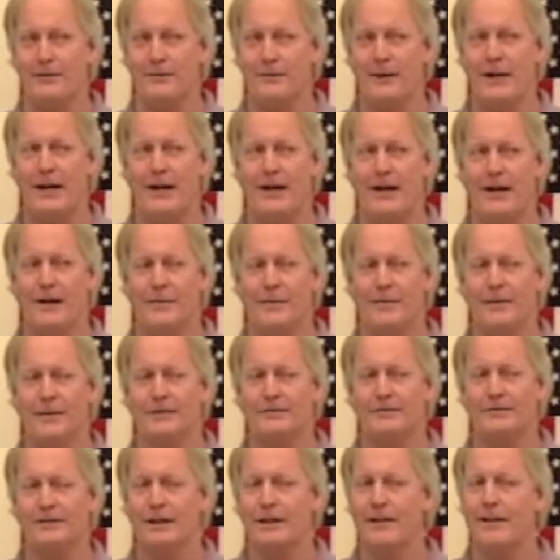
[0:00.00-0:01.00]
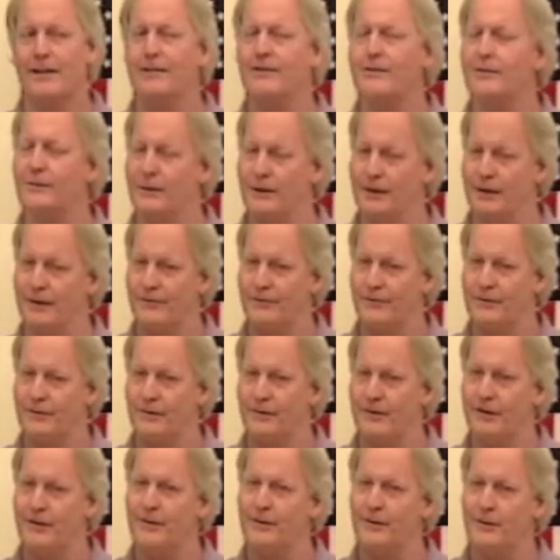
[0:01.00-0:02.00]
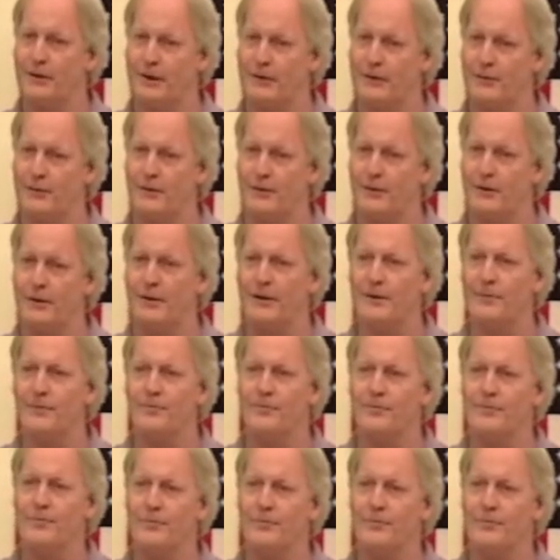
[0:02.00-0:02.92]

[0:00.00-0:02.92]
was mad at him. He's kind of like, wait for it, wait for it.